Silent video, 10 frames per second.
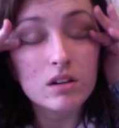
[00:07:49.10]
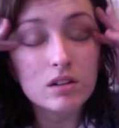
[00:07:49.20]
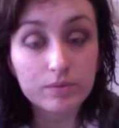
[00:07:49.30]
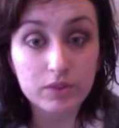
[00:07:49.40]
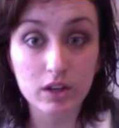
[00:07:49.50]

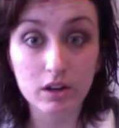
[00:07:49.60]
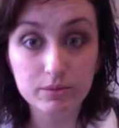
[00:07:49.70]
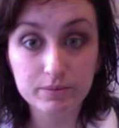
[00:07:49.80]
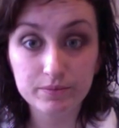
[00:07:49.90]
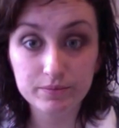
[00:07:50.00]
you know.
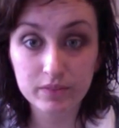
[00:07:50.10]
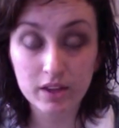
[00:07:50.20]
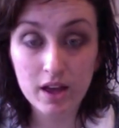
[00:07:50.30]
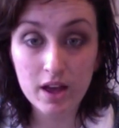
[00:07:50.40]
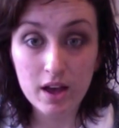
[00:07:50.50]

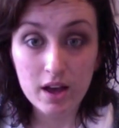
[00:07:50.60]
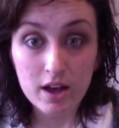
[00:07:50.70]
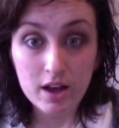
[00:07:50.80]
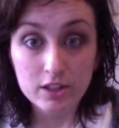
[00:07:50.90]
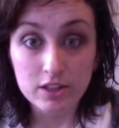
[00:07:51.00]

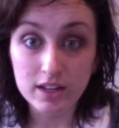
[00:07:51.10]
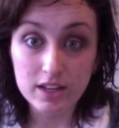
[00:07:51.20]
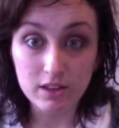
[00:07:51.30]
So then I do